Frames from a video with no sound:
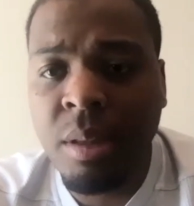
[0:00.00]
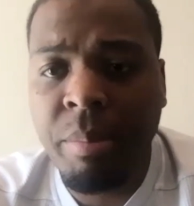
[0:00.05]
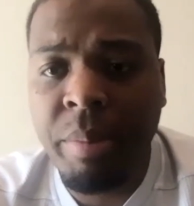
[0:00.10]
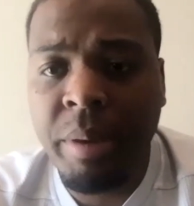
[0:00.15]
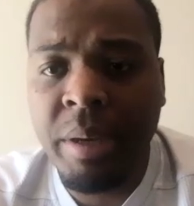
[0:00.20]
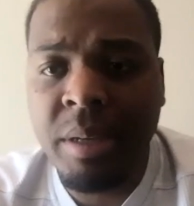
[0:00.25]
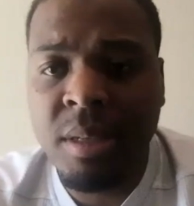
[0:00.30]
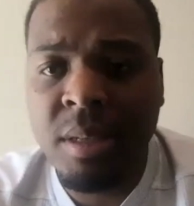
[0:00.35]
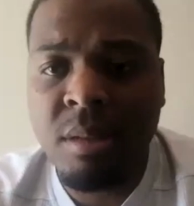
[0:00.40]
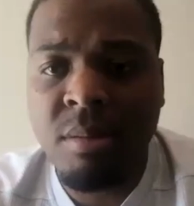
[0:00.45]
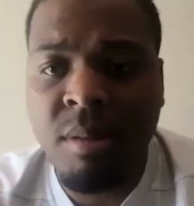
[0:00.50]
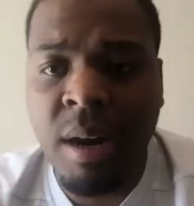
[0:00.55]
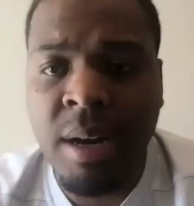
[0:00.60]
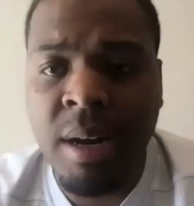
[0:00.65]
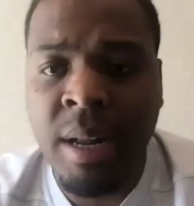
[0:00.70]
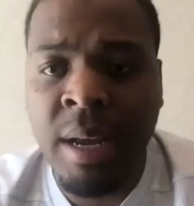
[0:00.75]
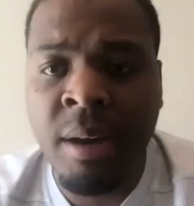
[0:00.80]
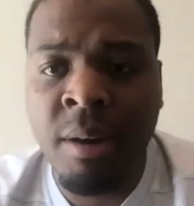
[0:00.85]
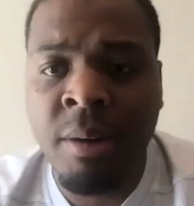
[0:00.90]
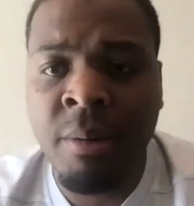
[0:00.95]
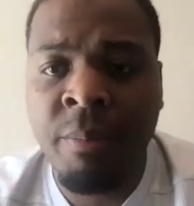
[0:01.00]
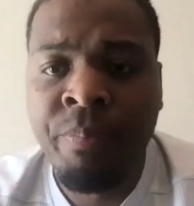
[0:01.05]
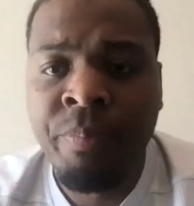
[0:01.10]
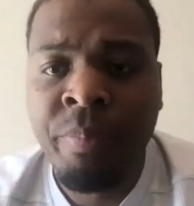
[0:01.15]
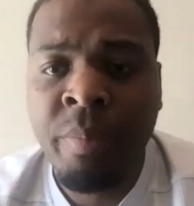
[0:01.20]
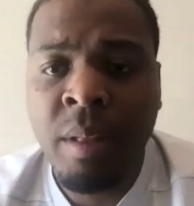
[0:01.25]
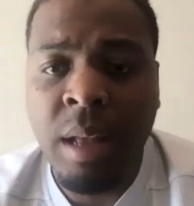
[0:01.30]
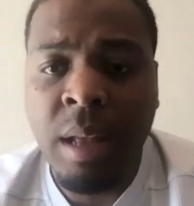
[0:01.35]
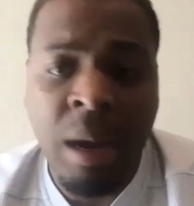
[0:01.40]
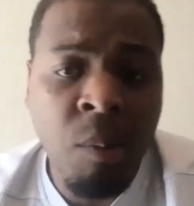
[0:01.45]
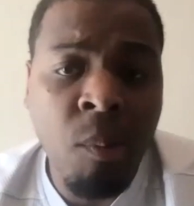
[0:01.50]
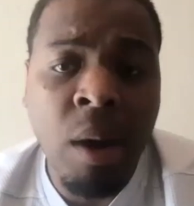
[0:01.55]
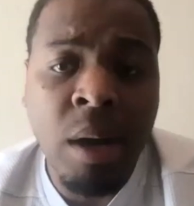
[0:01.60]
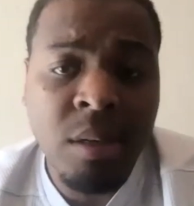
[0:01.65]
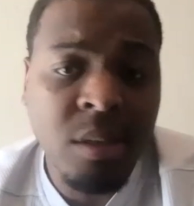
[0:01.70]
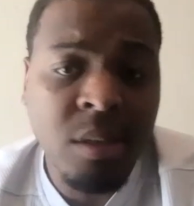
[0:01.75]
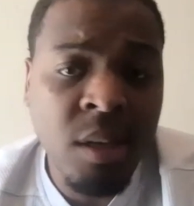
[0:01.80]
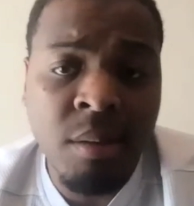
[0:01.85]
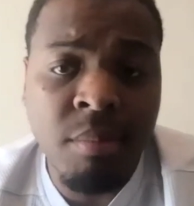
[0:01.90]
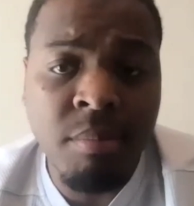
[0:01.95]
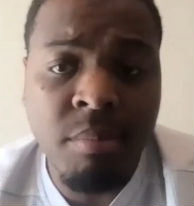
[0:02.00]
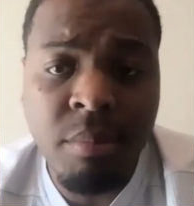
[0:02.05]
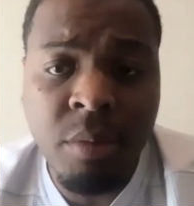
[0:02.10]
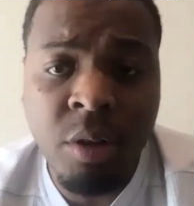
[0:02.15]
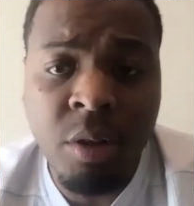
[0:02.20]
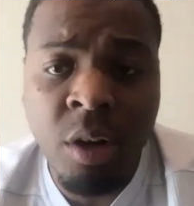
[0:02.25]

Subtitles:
in the business right now, I watch them.